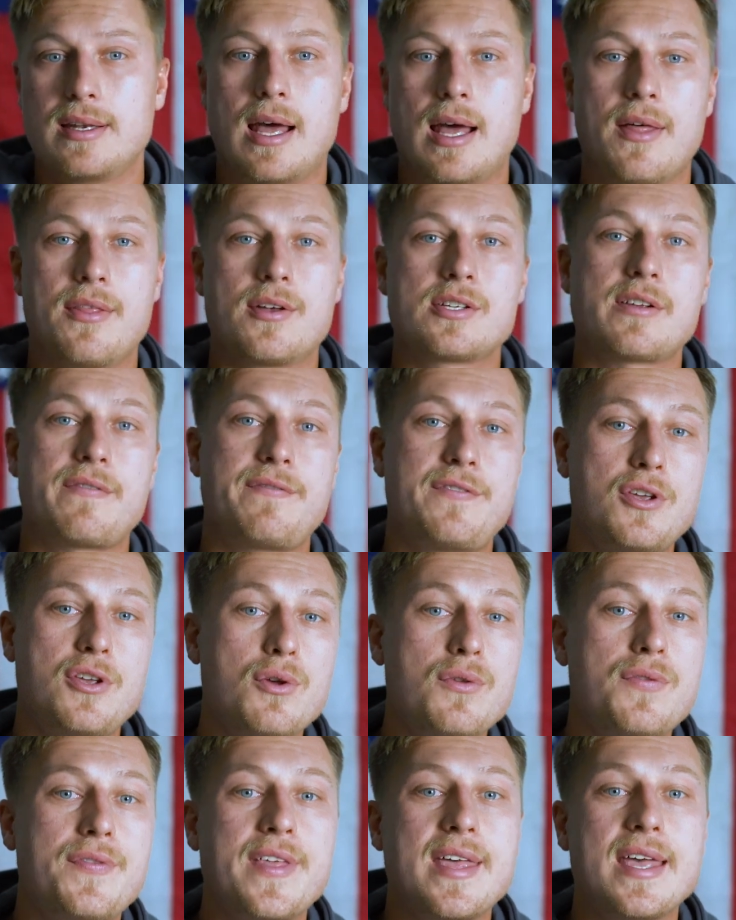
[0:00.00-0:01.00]
Now, there's a
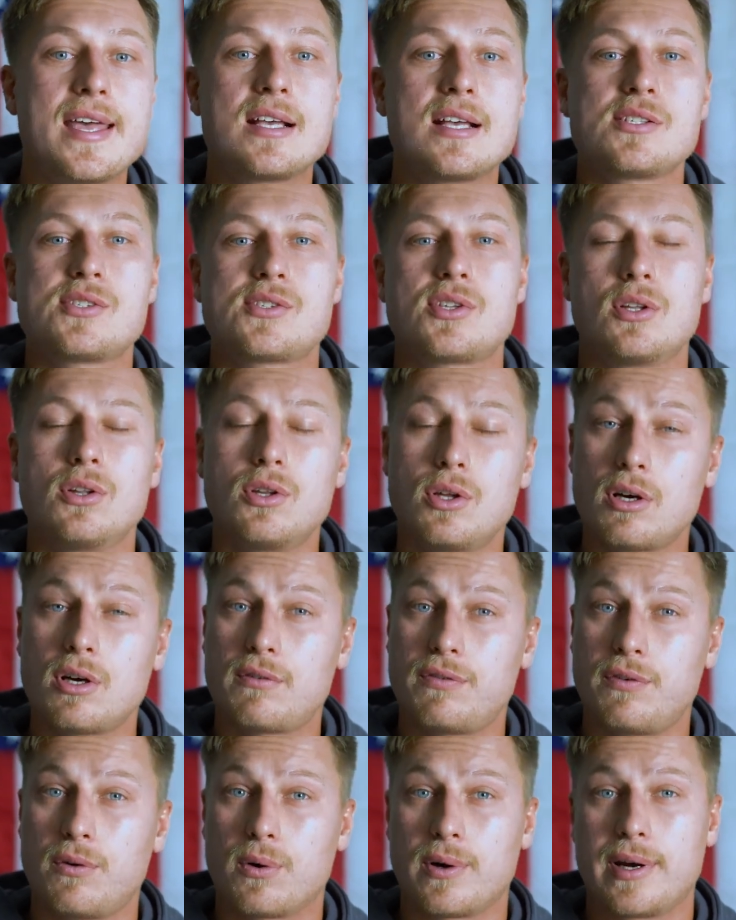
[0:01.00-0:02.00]
few things to
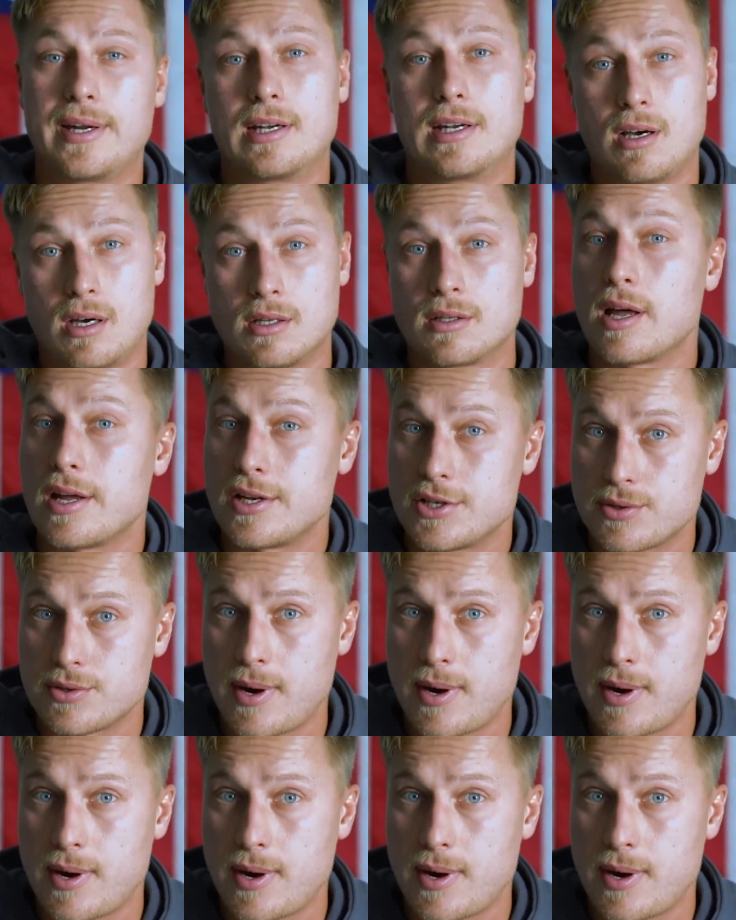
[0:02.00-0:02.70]
look for in online